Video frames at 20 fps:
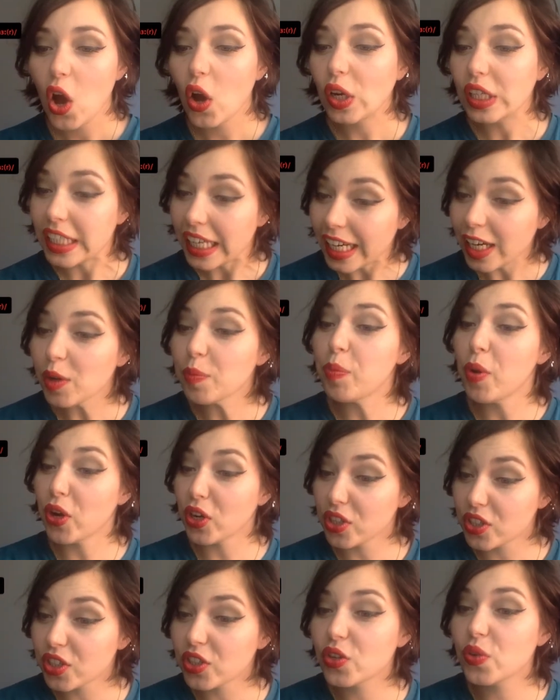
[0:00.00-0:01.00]
Okay, a
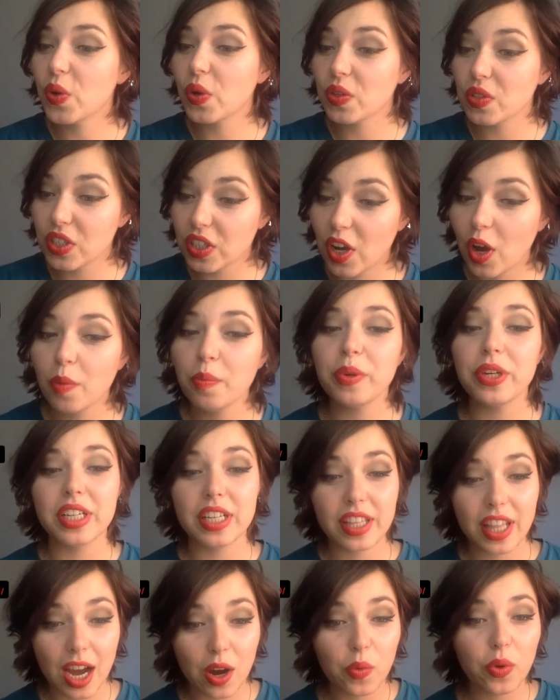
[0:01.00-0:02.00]
person who owns a
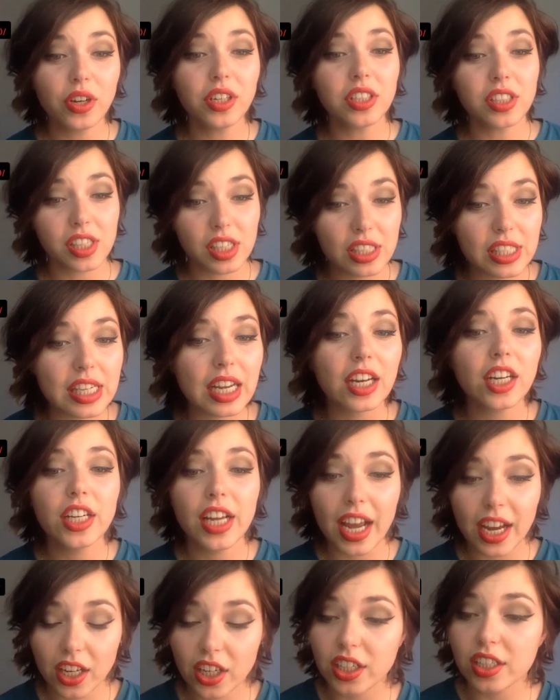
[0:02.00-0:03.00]
company. That works,
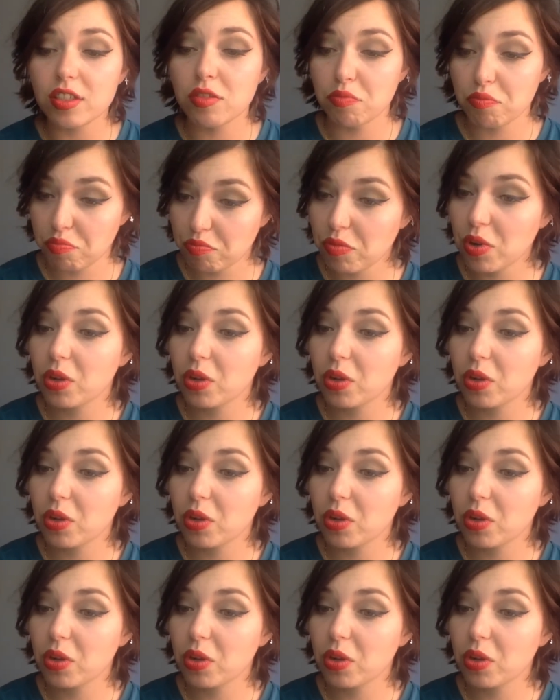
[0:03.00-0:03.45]
Yasara. Yeah, good.